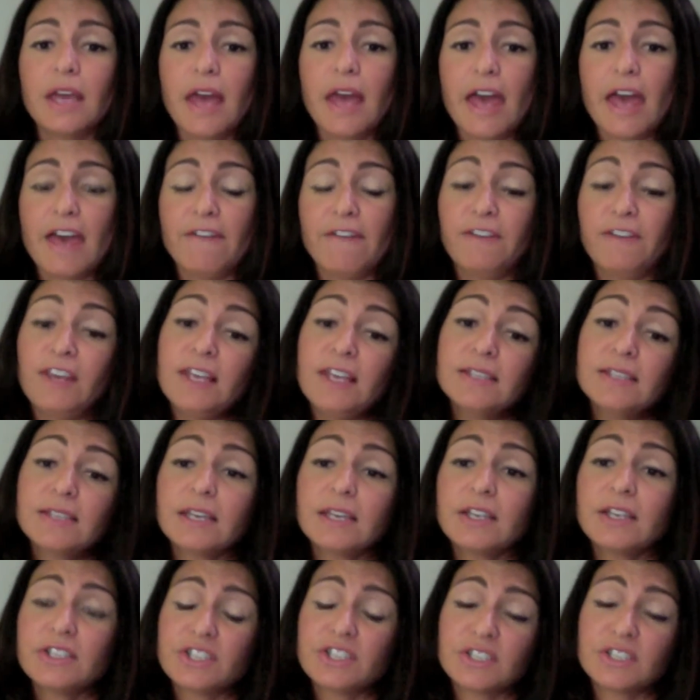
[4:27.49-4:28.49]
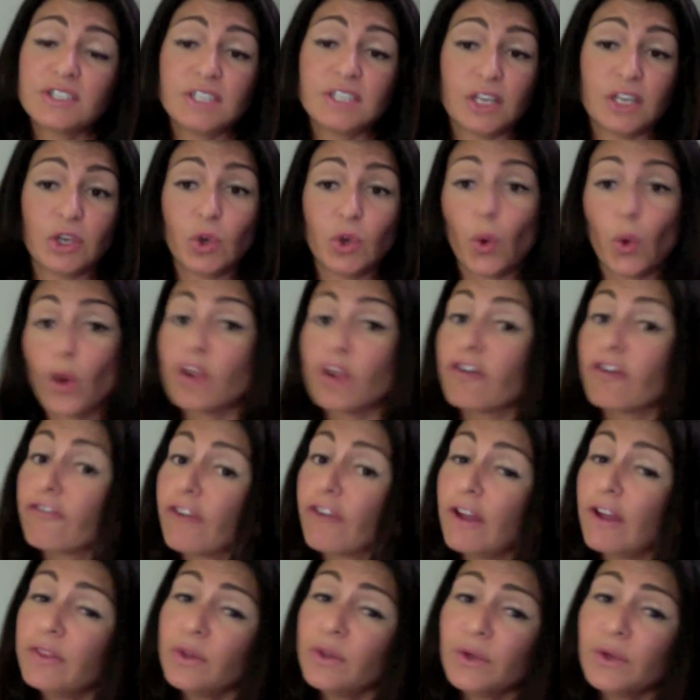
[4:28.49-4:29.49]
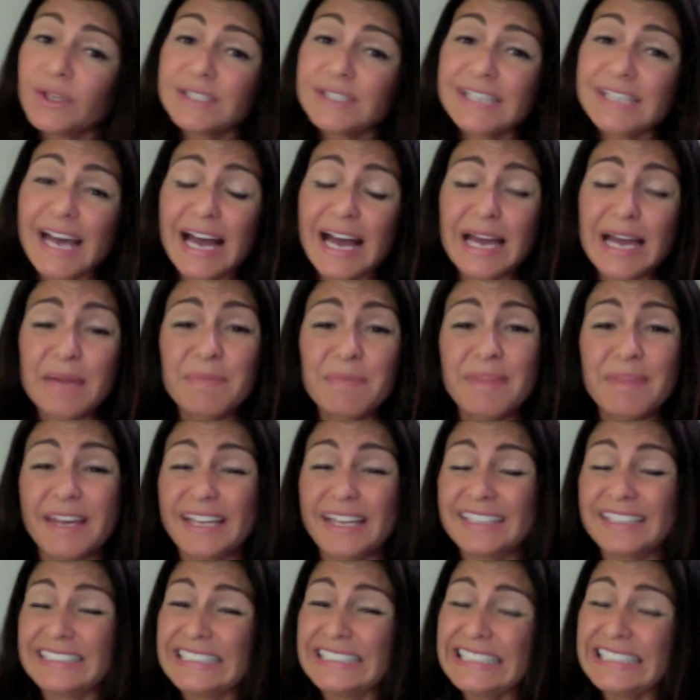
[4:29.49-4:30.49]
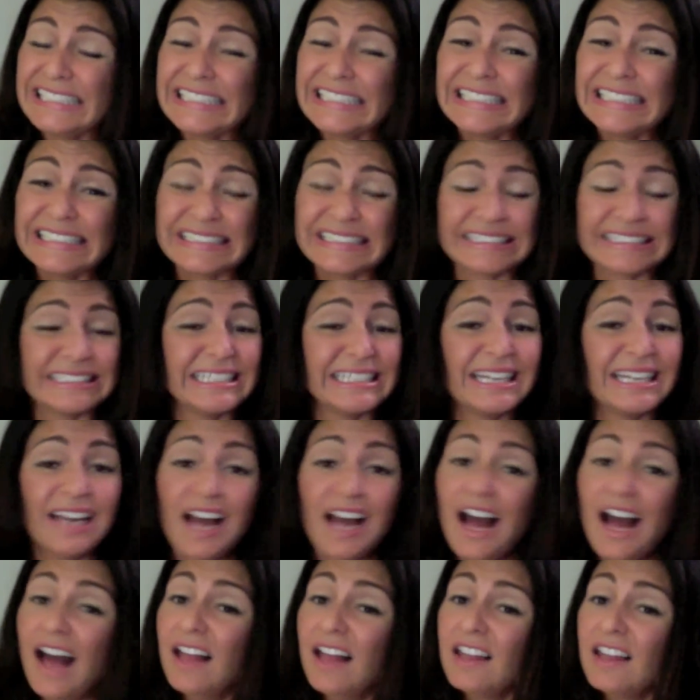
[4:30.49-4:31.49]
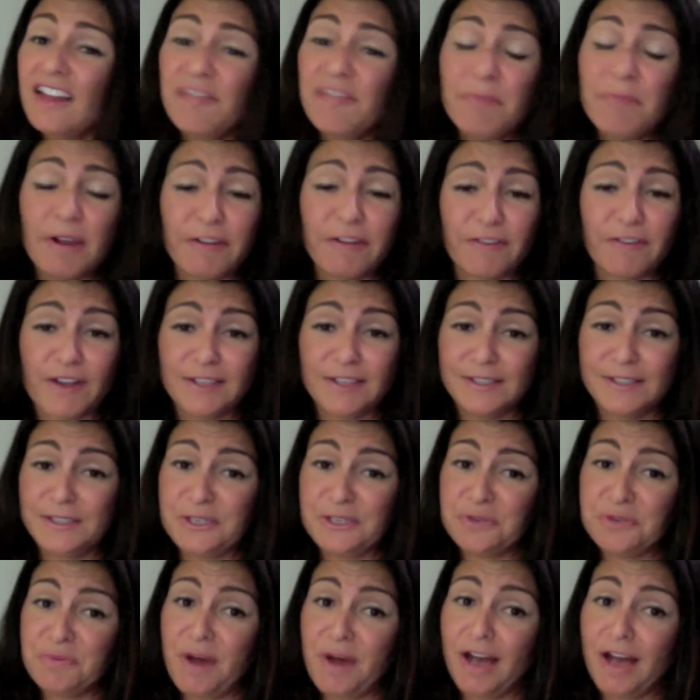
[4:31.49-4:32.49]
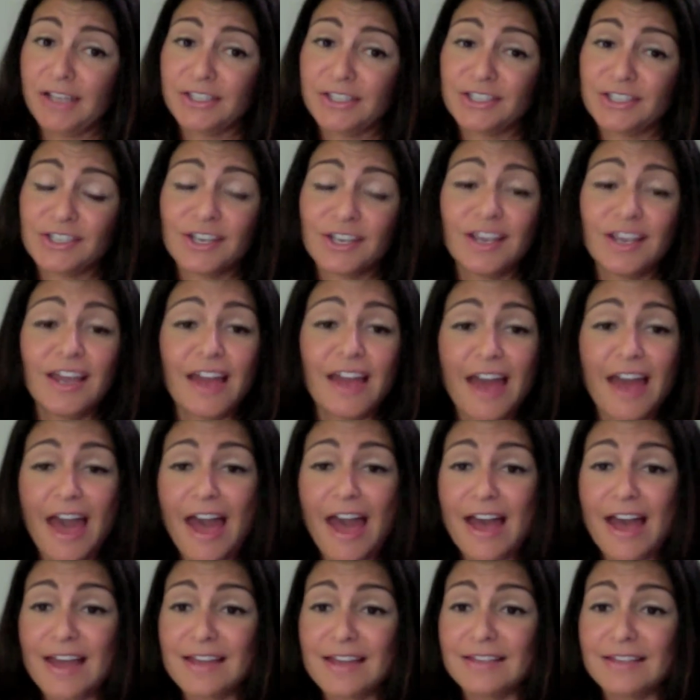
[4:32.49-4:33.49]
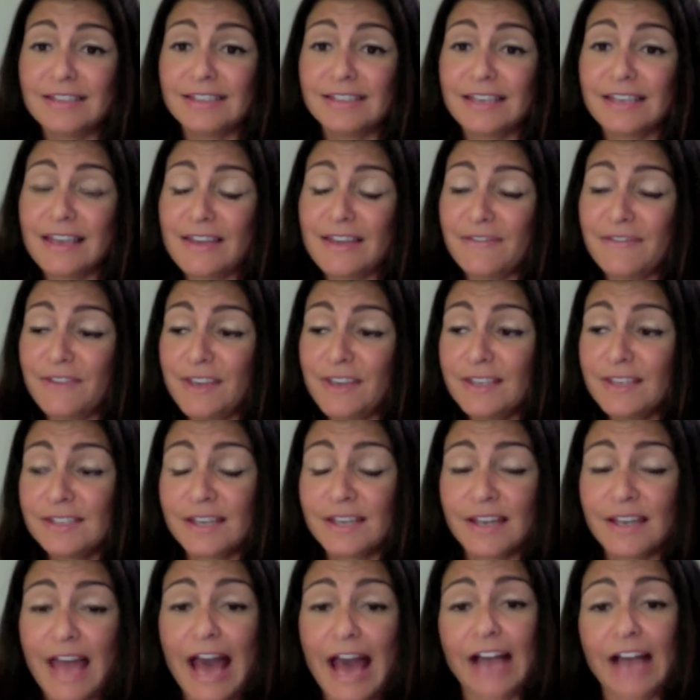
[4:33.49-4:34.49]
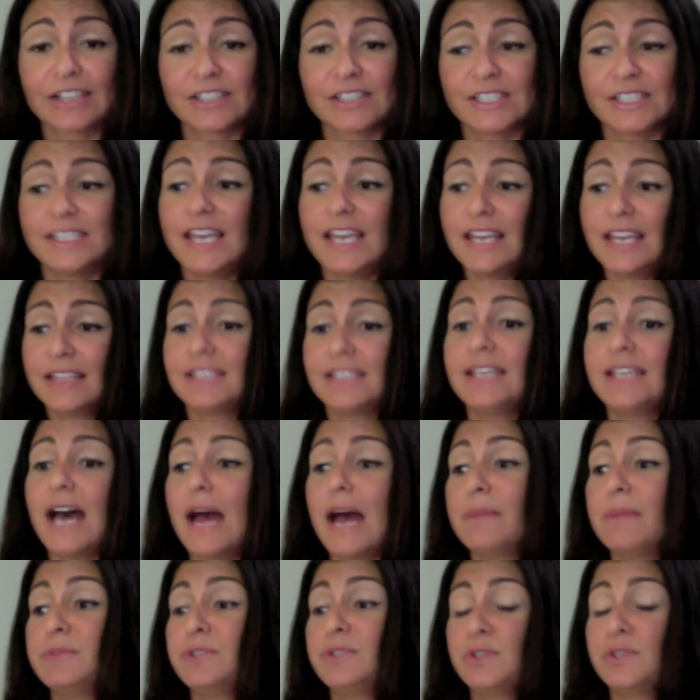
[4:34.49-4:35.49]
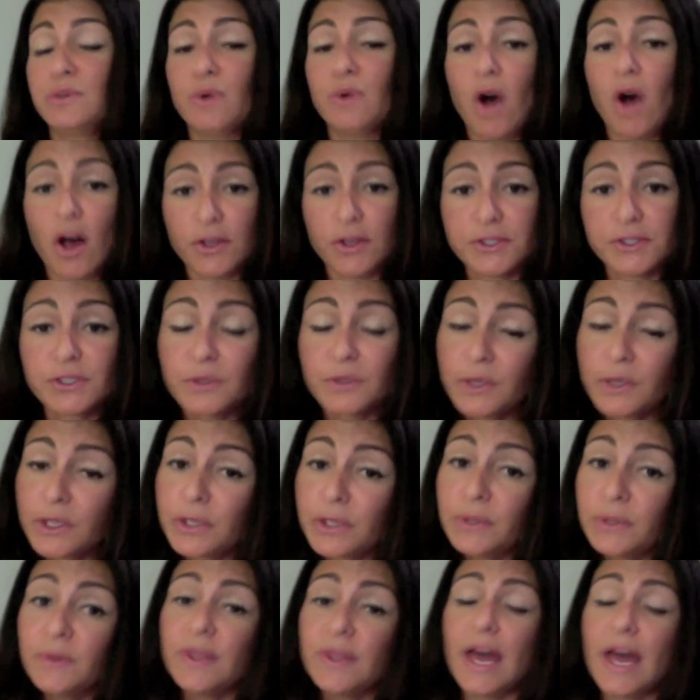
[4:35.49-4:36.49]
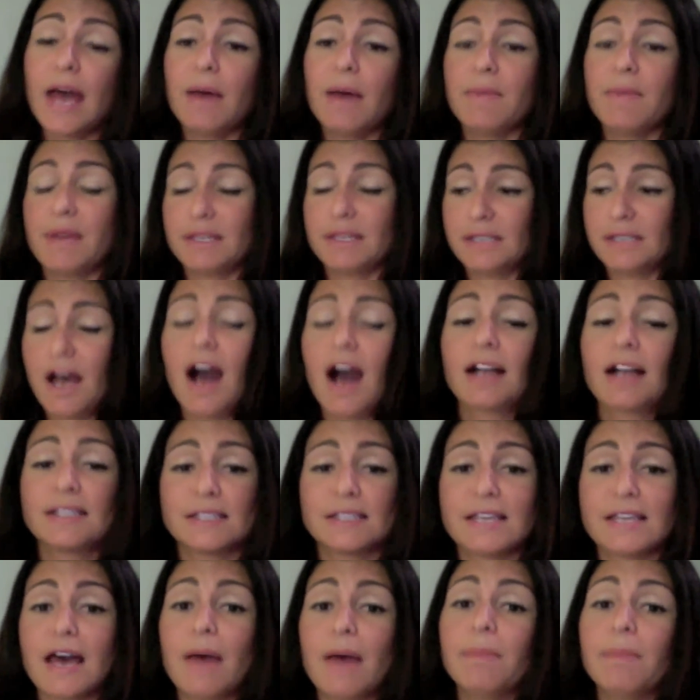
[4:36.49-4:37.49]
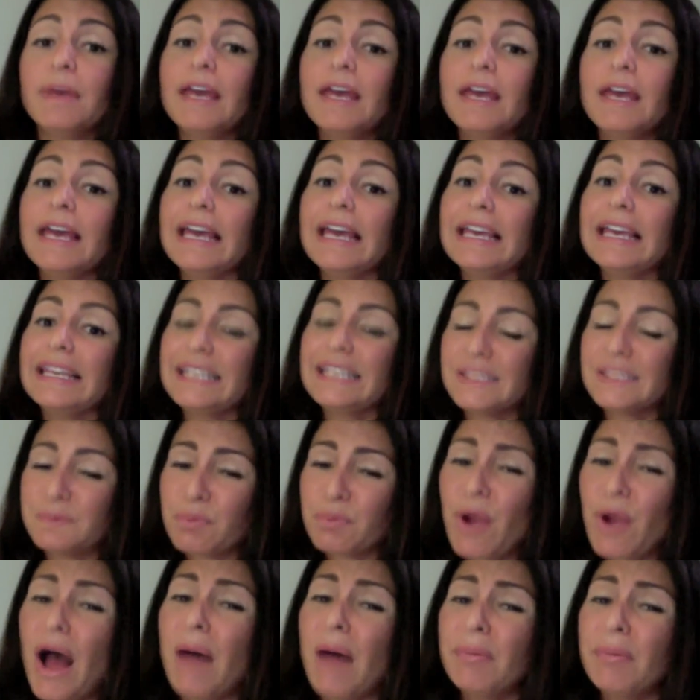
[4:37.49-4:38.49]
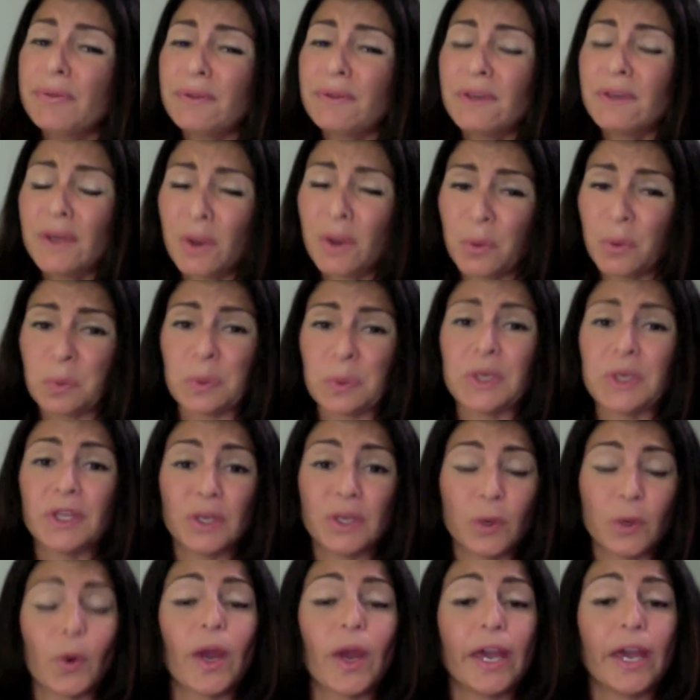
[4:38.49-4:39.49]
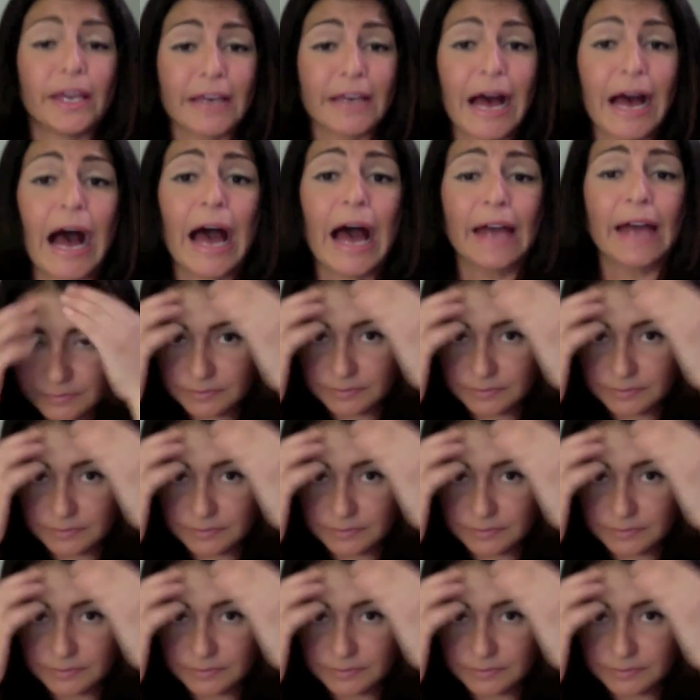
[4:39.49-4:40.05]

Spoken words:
If he's going to just ignore your friend the whole time, then I love my friends too much. And if he's going to actually take the time to also include them and talk to them, he's probably a really great guy.